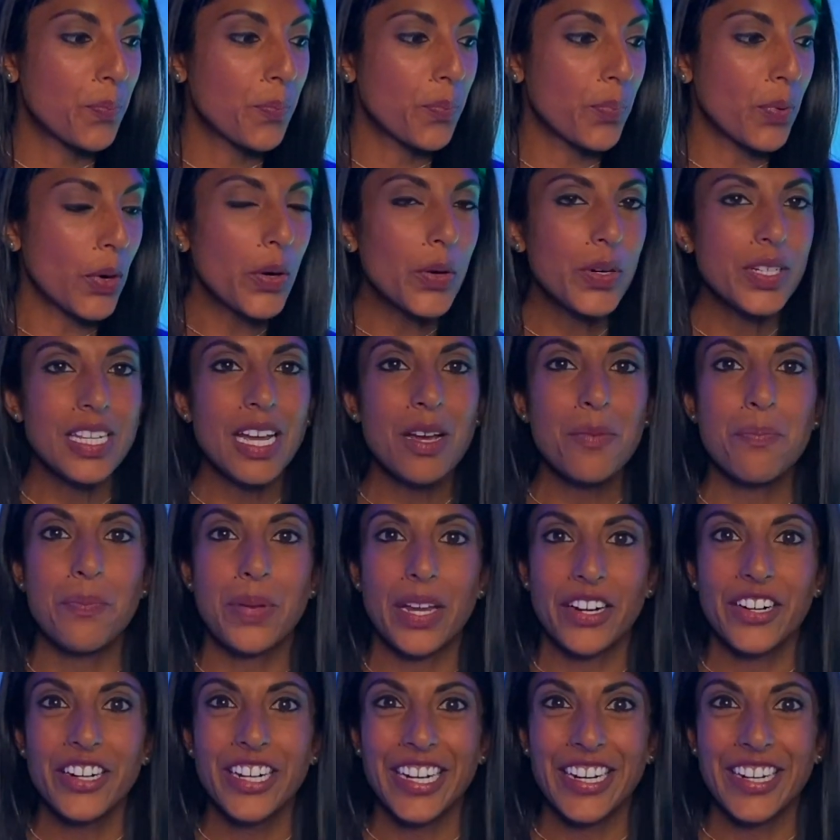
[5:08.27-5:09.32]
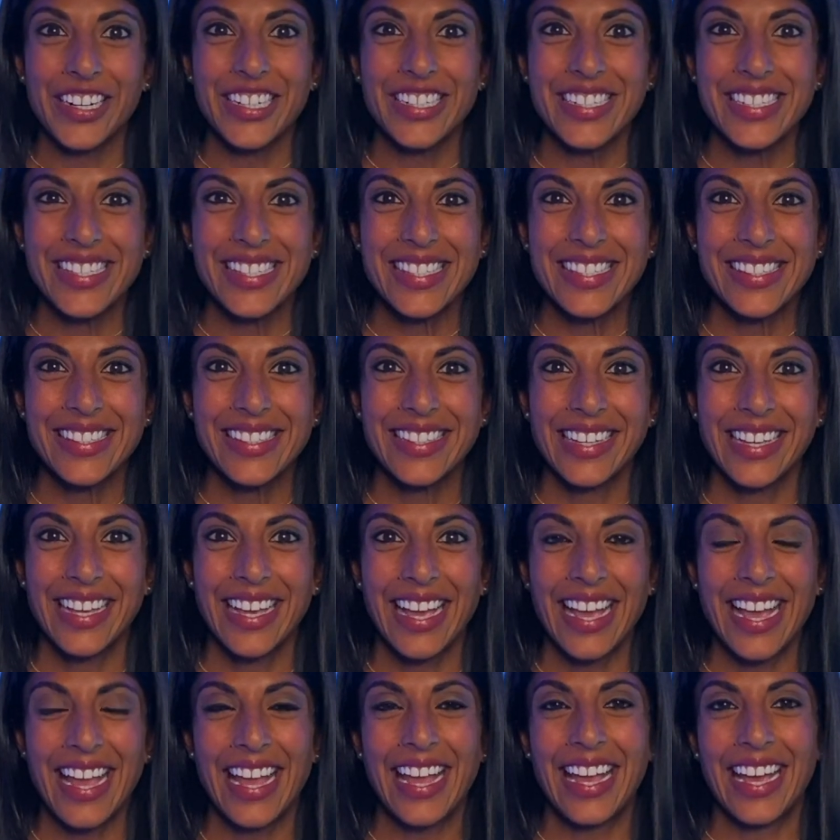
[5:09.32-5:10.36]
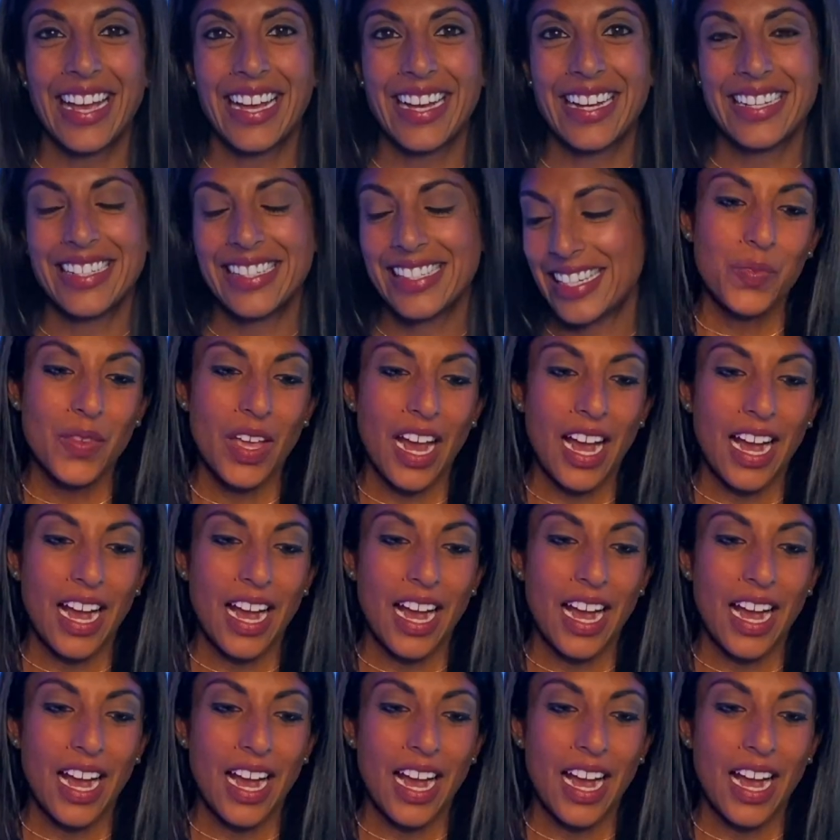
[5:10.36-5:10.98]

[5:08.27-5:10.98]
broke down barriers. And